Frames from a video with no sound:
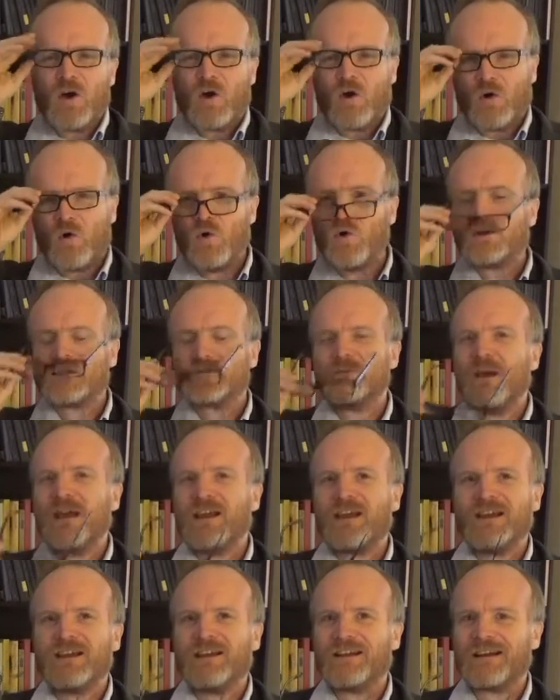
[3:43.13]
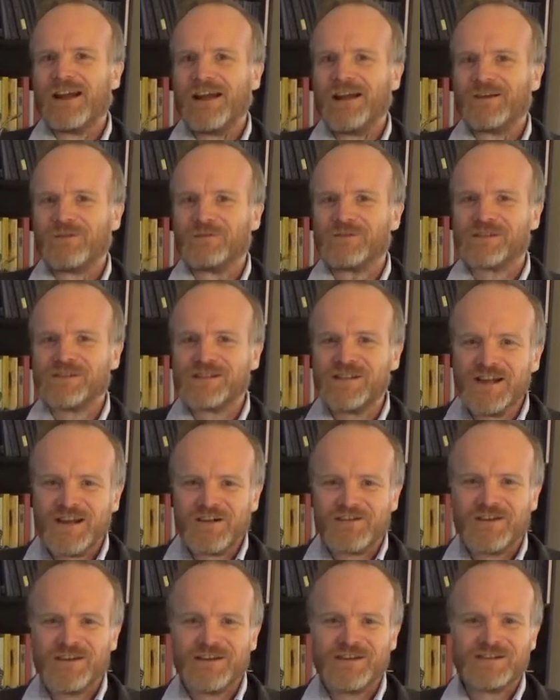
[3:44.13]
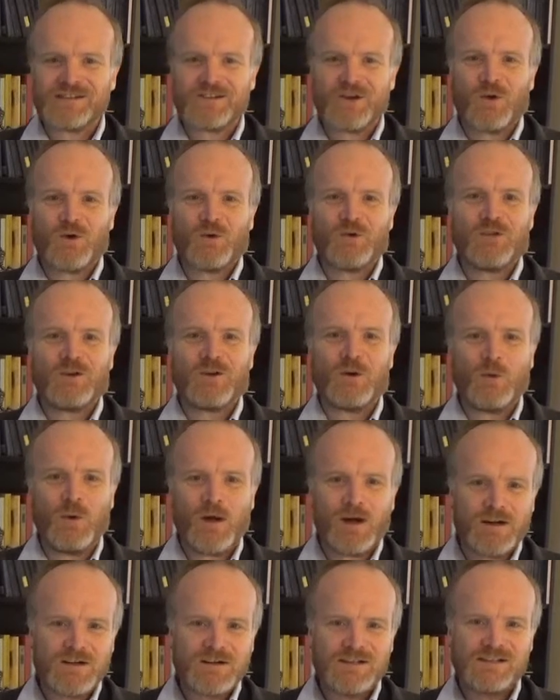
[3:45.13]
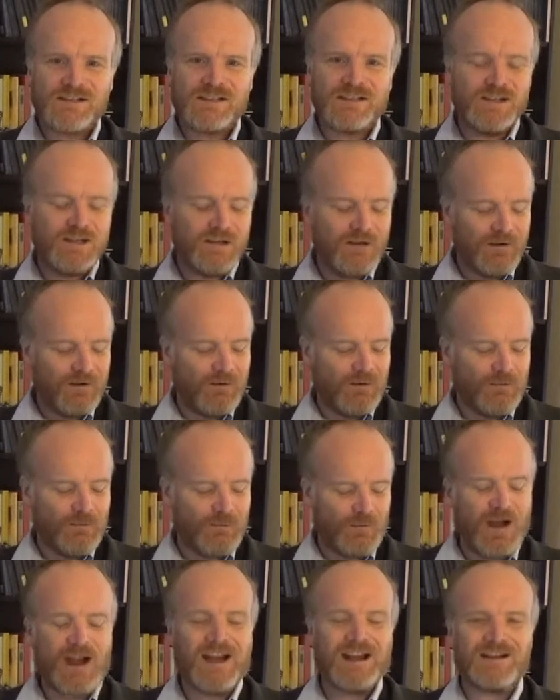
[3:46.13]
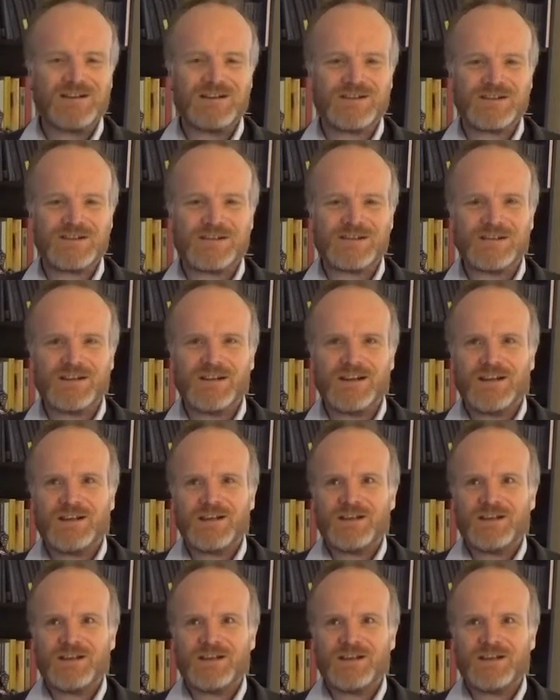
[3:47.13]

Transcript: who is making a kind of series on Guernsey French.